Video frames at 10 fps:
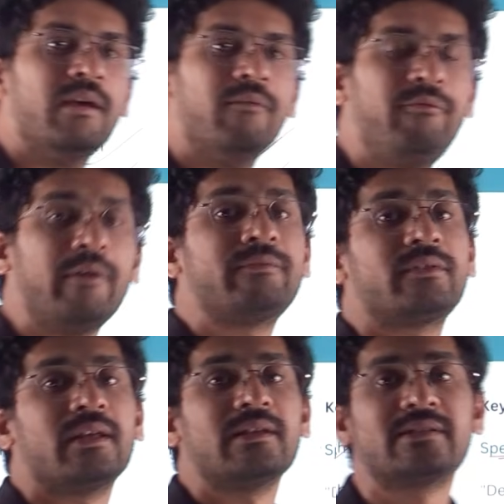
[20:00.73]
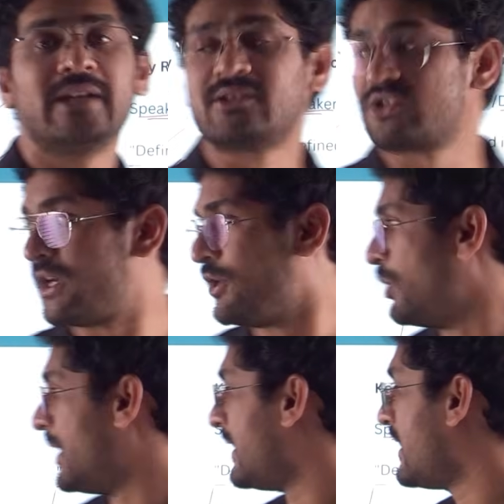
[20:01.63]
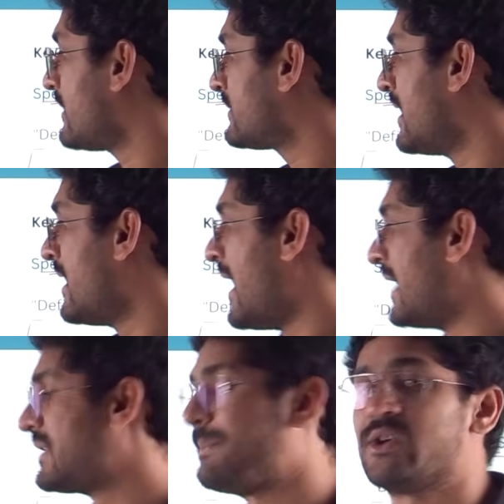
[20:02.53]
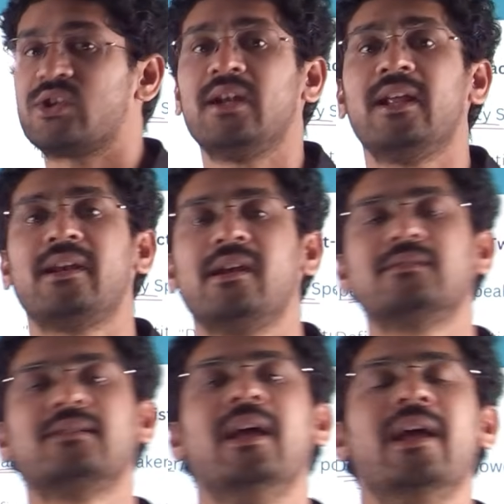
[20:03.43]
5th, 6th schedule areas and special areas,